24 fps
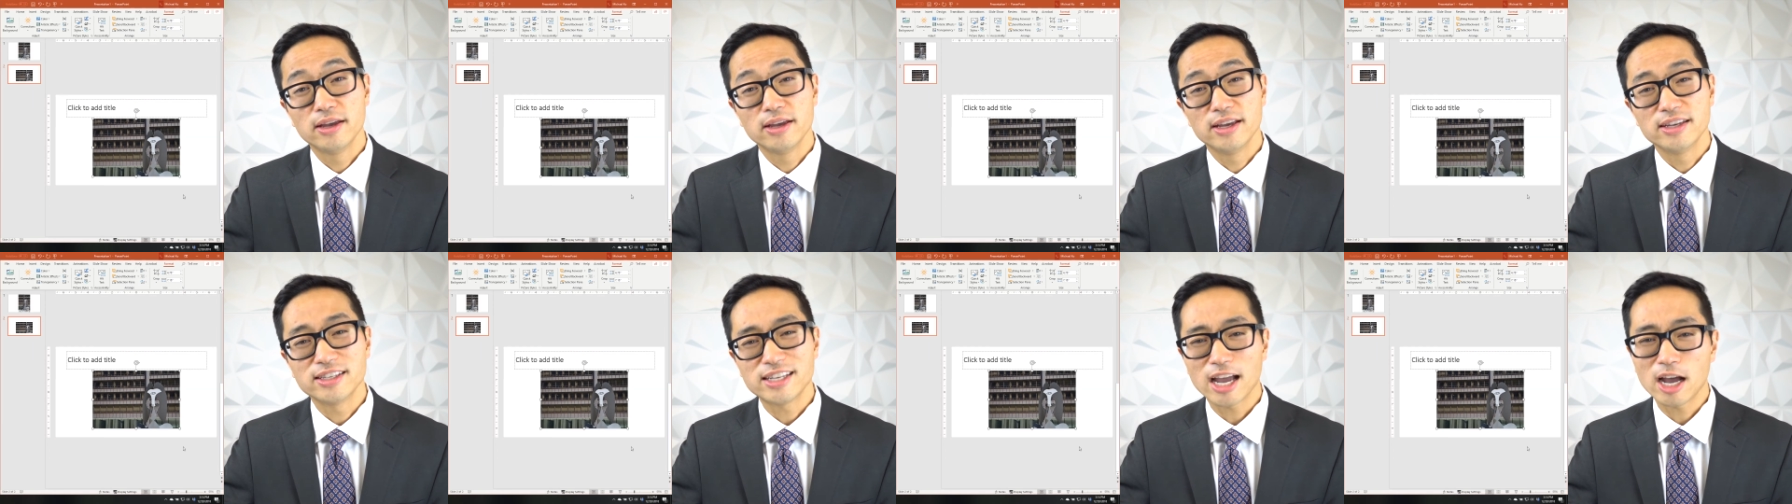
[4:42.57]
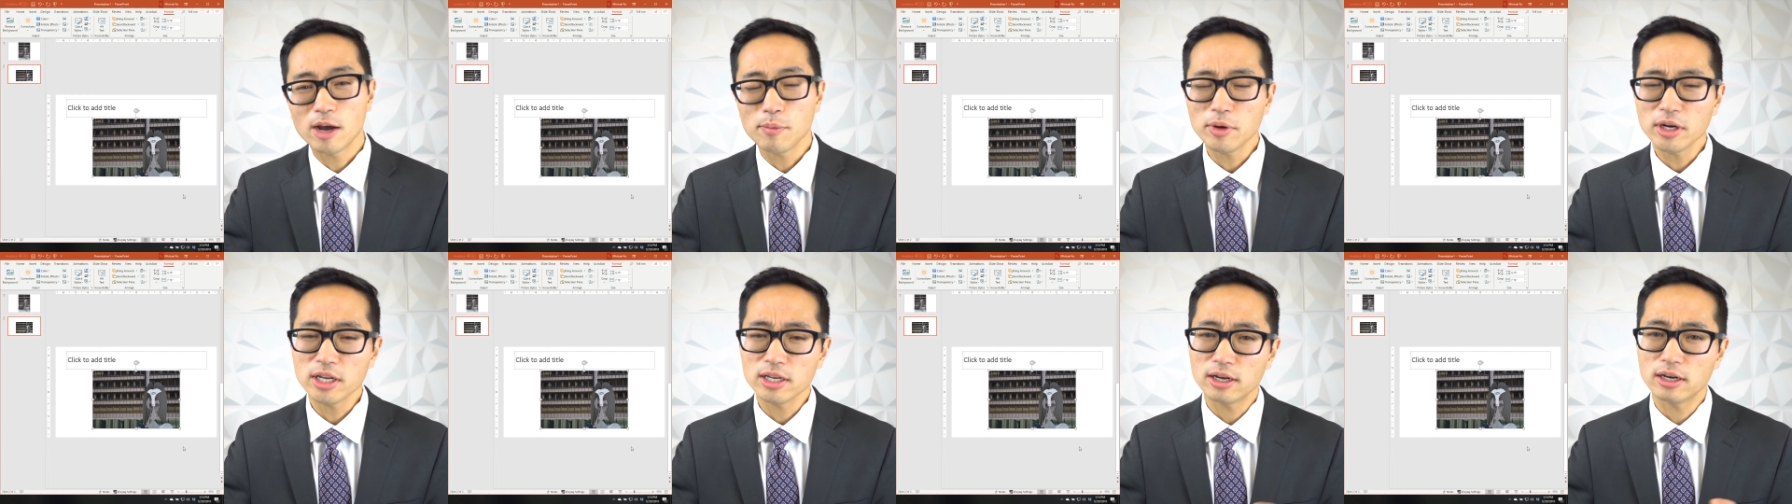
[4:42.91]
is
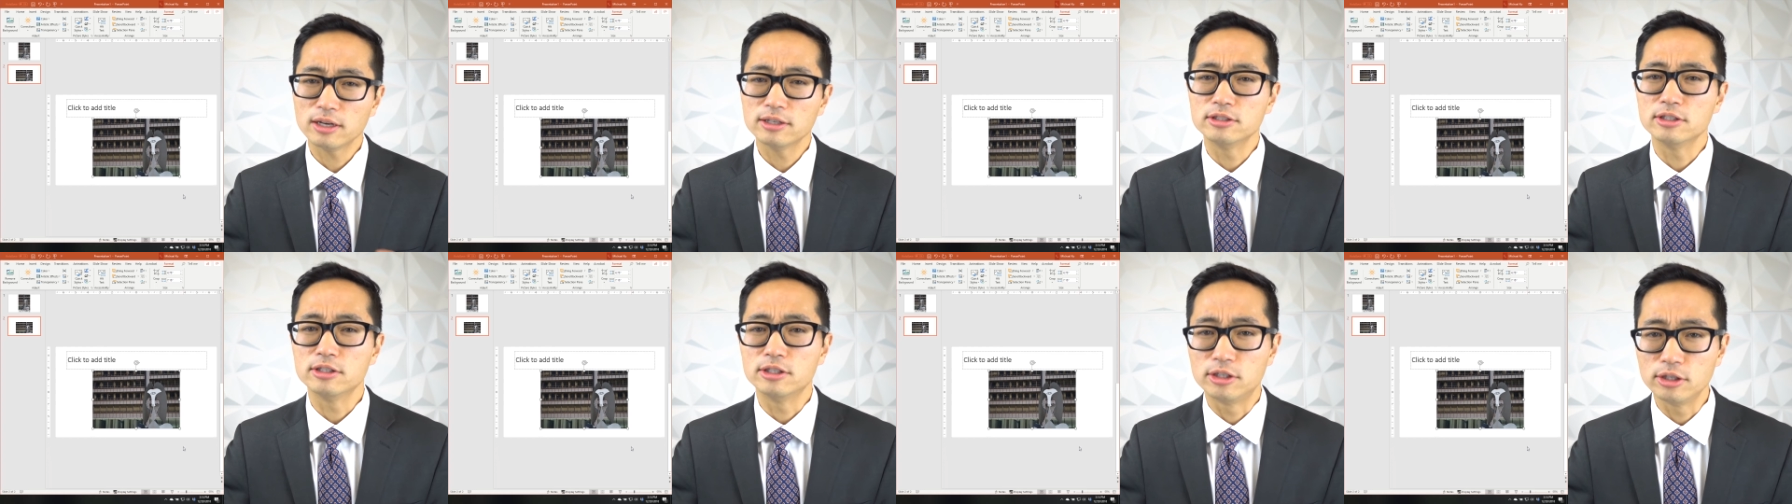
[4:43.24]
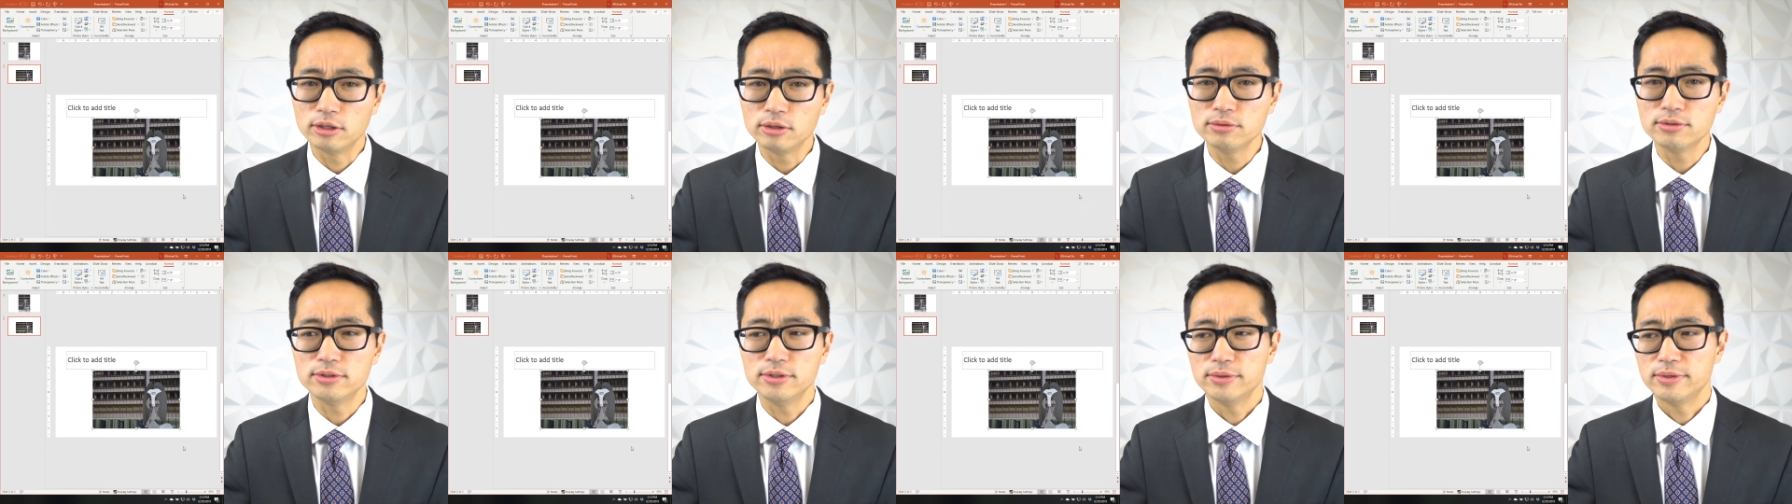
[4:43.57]
how many
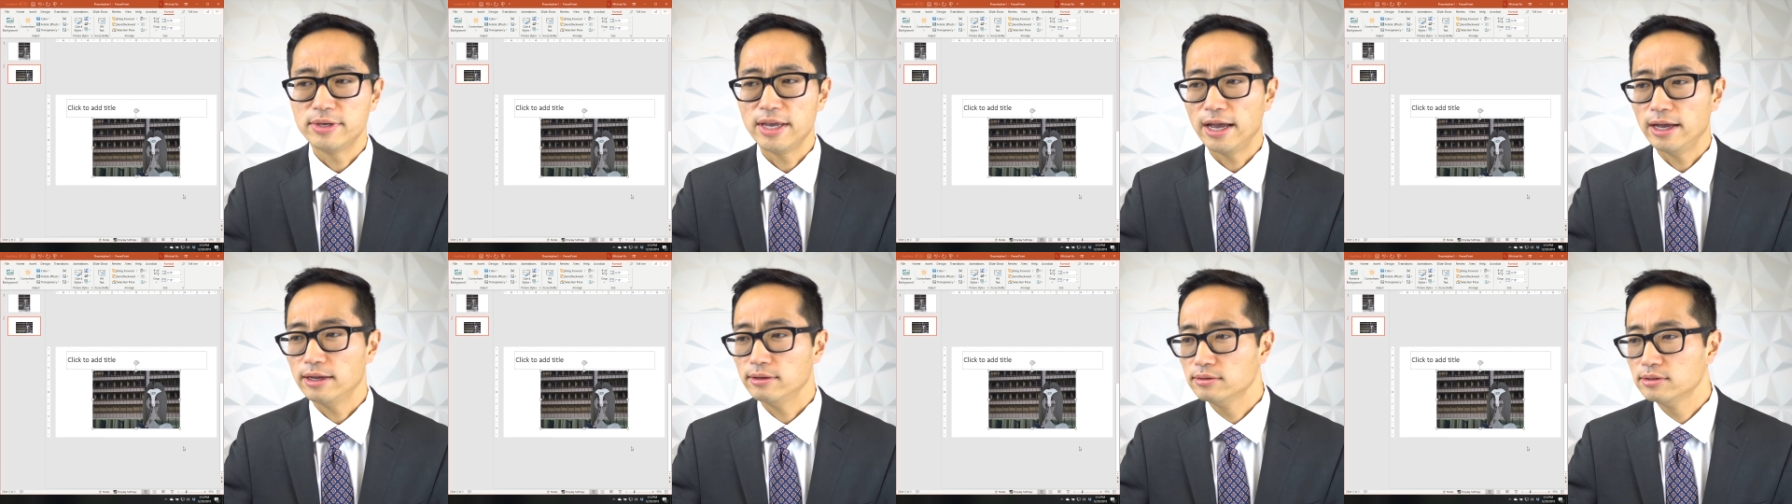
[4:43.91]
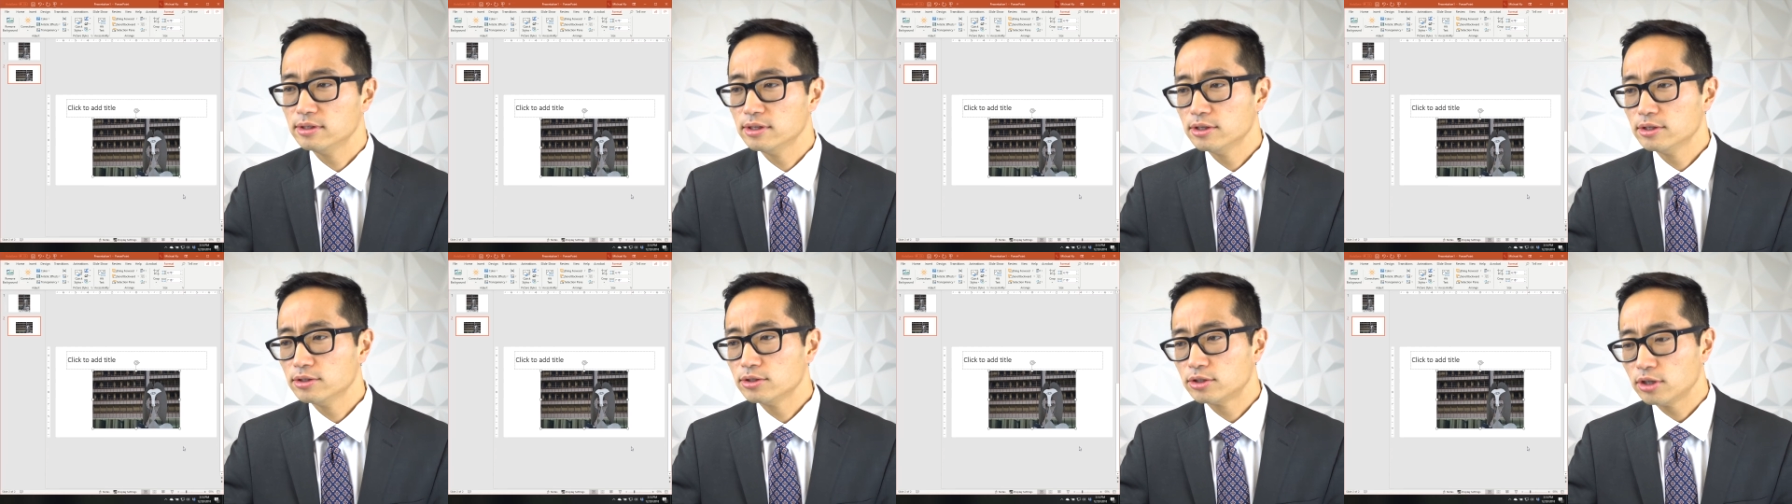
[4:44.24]
undos you get.
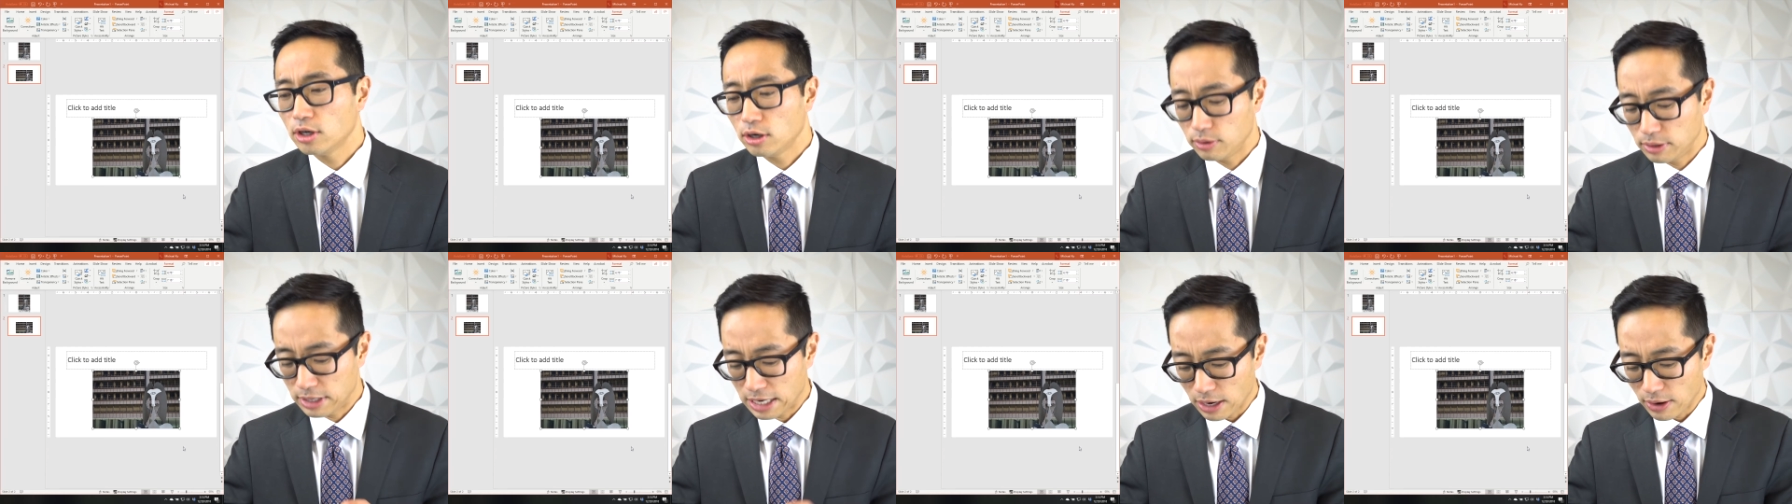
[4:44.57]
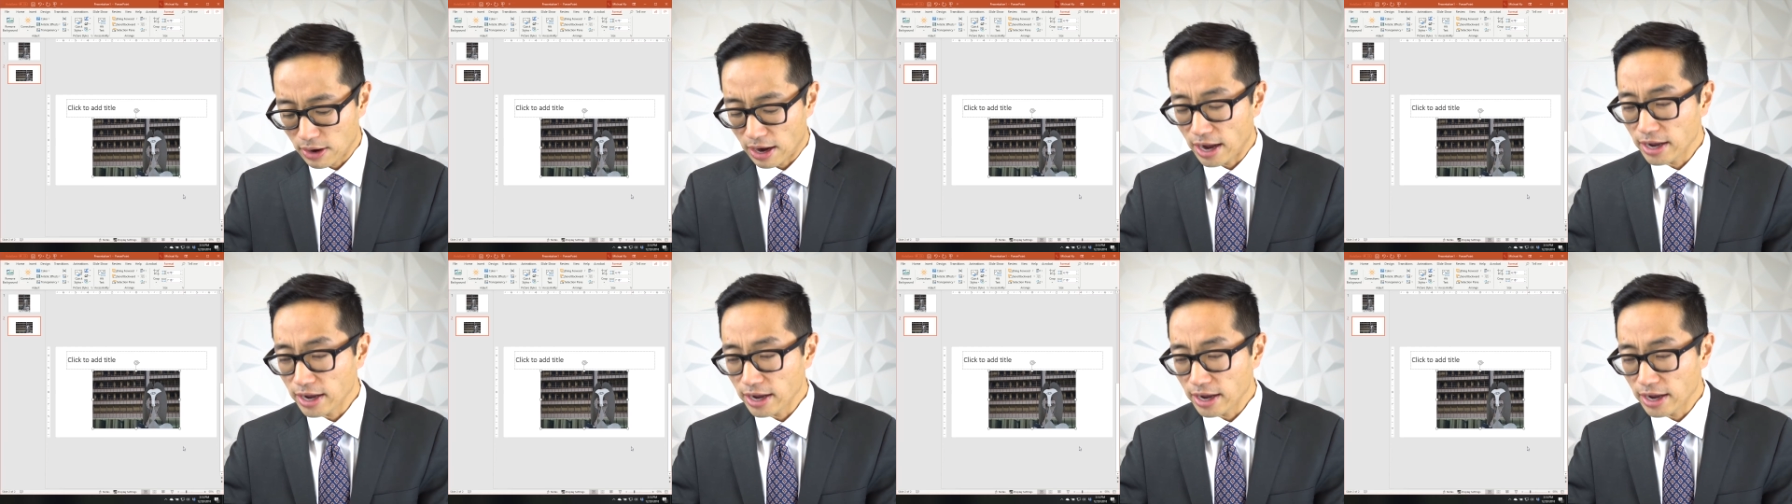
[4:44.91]
So now